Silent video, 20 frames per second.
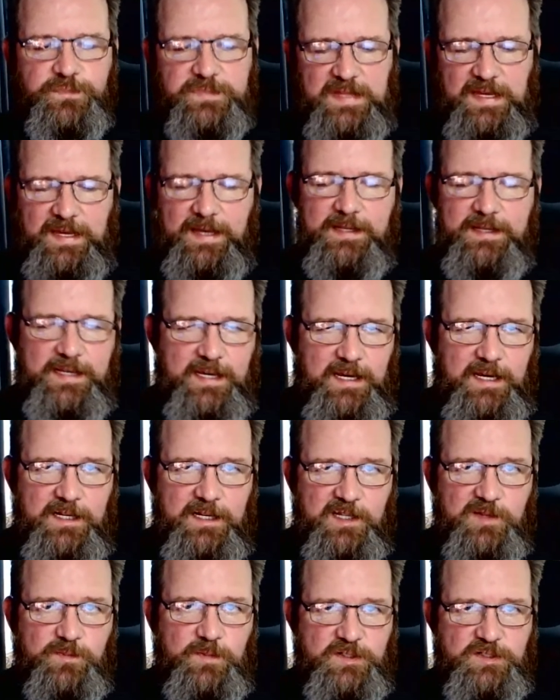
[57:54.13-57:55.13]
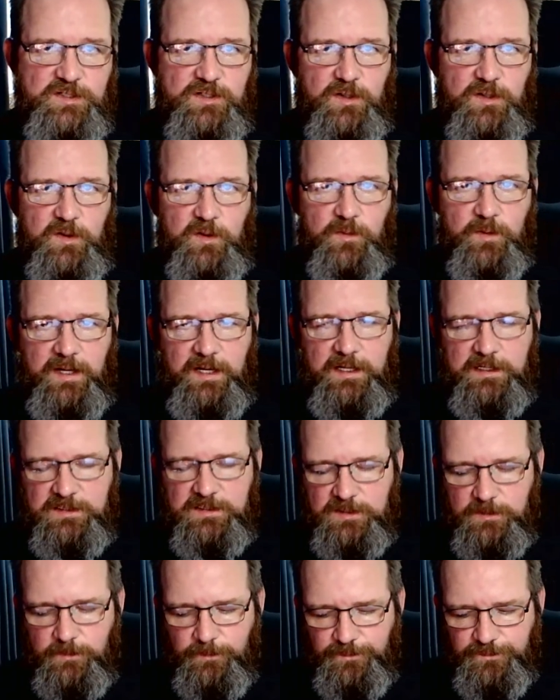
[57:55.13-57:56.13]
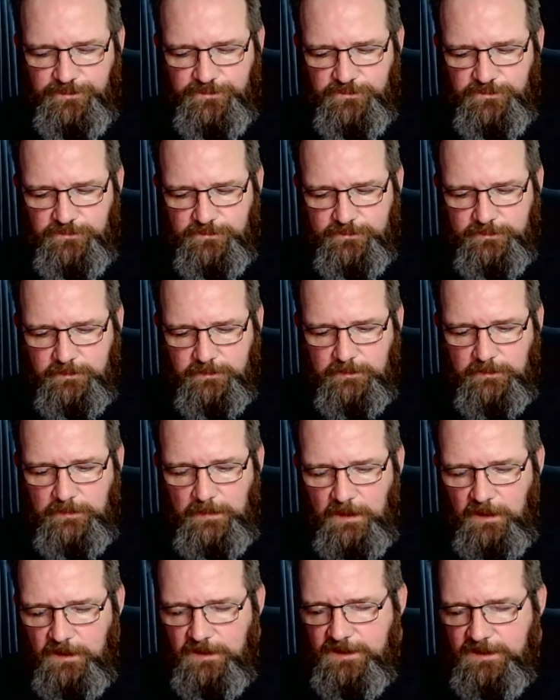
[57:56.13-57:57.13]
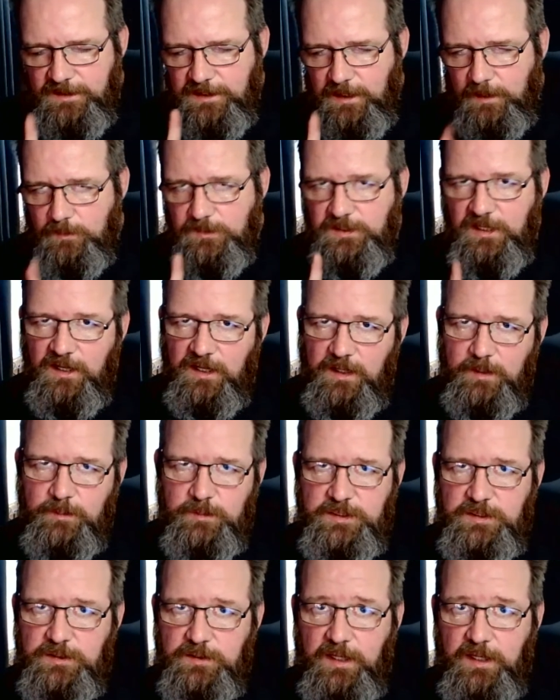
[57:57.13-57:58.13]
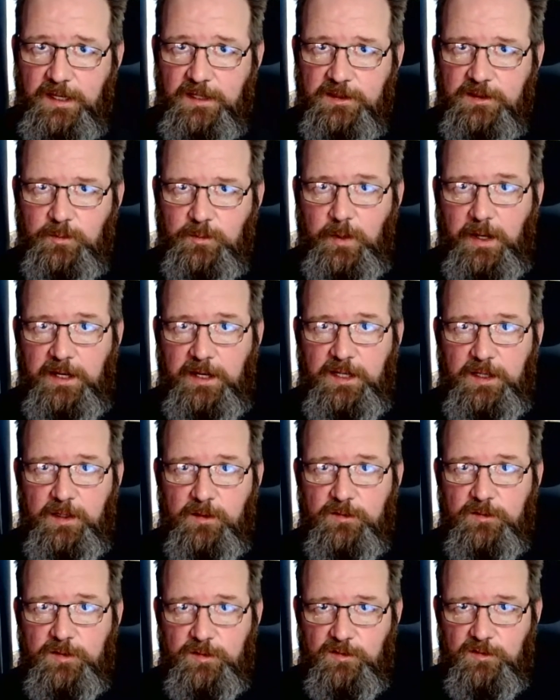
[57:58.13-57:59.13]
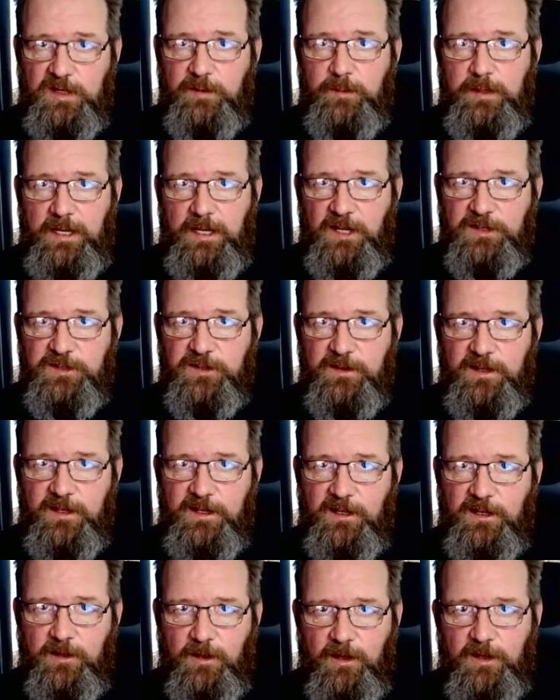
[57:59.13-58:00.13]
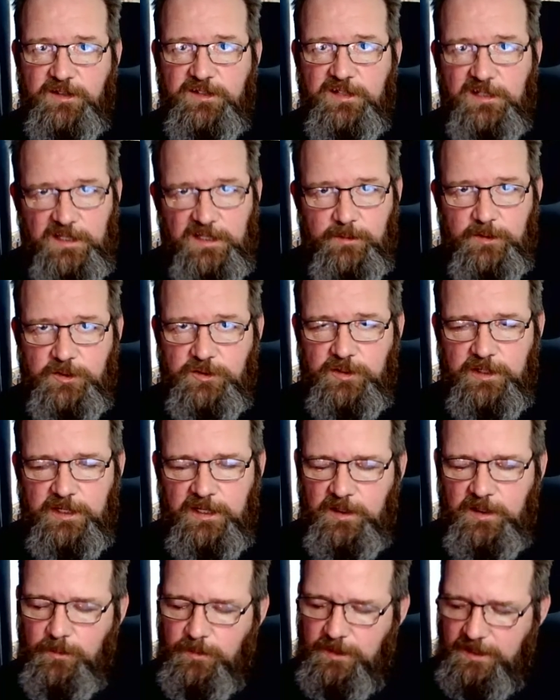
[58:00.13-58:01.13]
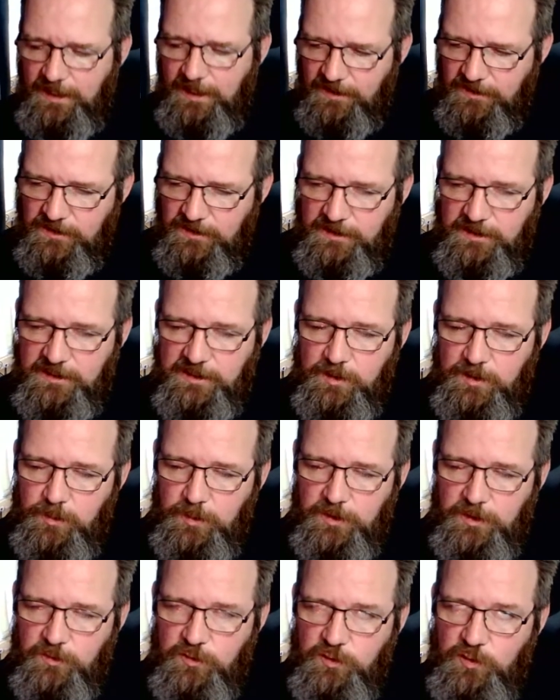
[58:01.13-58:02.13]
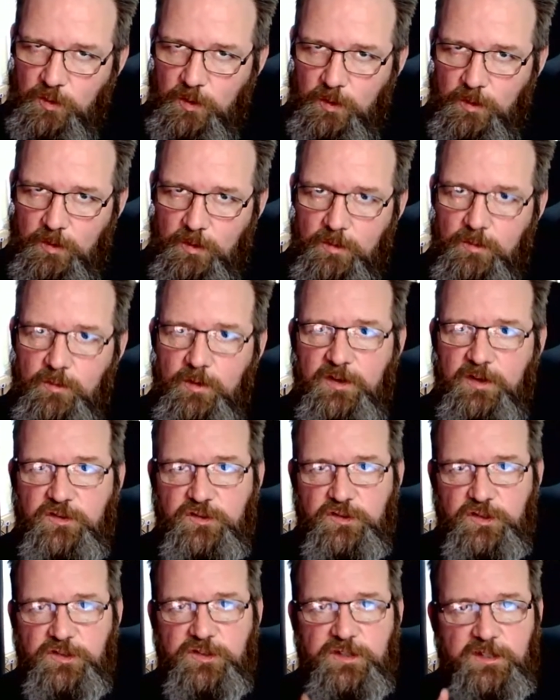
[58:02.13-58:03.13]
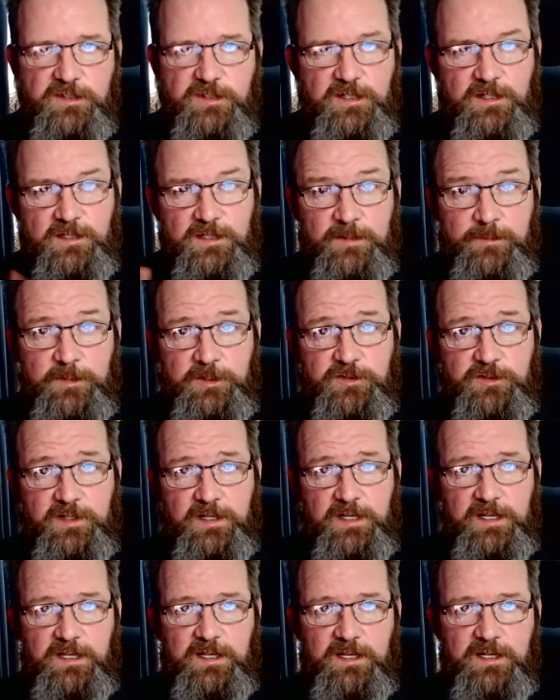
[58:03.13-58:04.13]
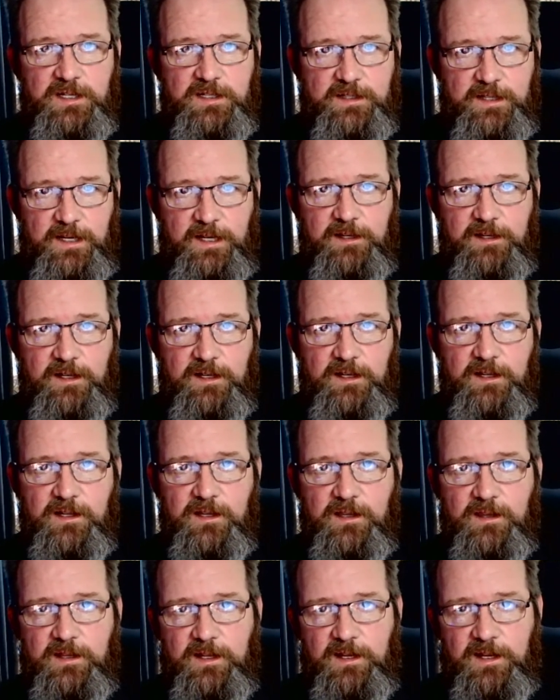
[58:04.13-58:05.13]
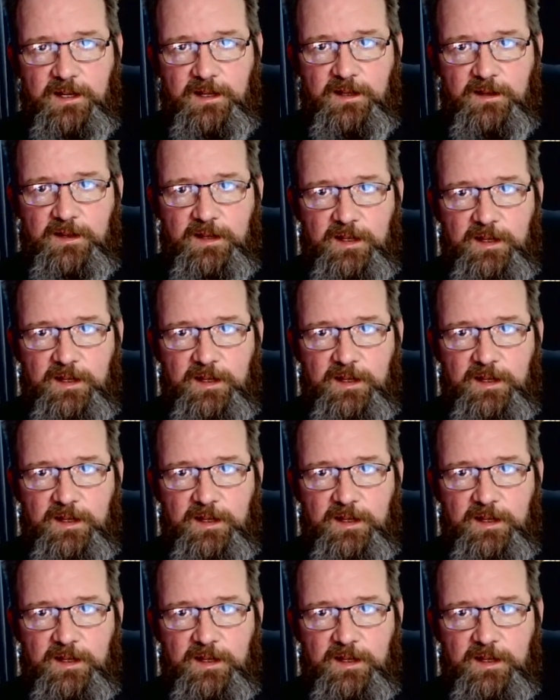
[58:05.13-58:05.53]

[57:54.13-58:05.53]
And again, it's much longer range. Sometimes you'll get the radio screaming at you that it lost telemetry, but that has nothing to do with control. It's just the telemetry data that it